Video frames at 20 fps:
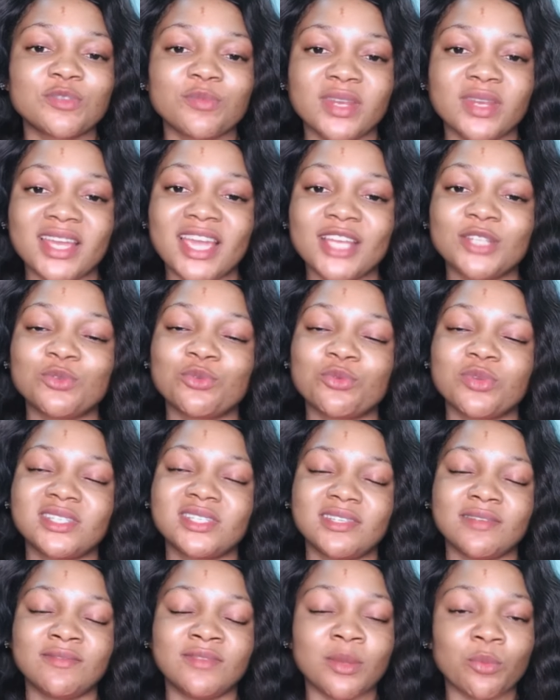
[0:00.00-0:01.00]
I do receive
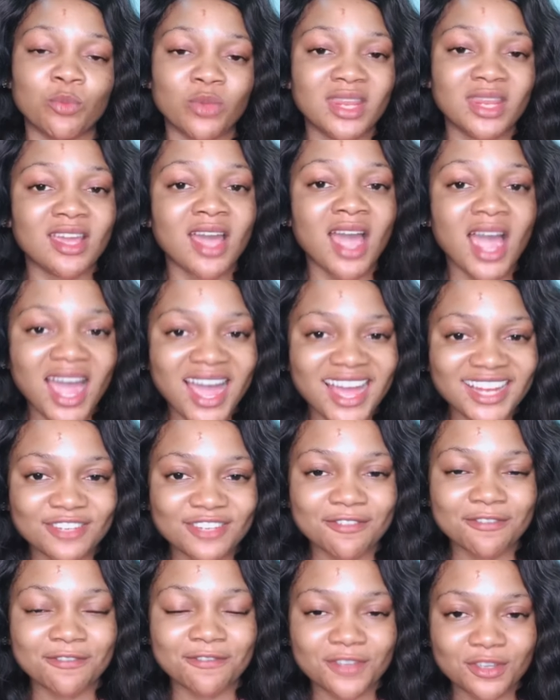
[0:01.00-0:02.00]
them with a heart
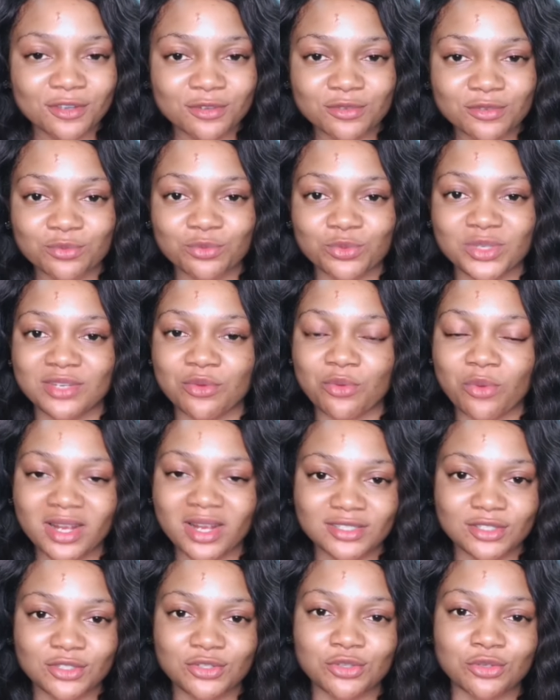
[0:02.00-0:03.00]
filled with
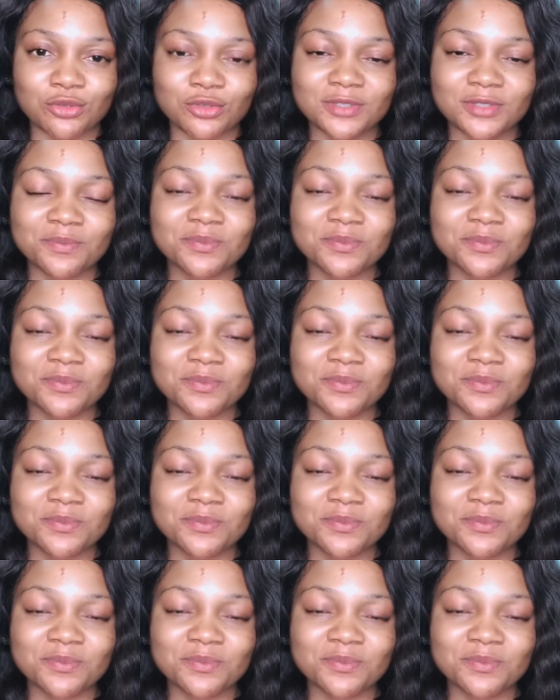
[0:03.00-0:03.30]
gratitude.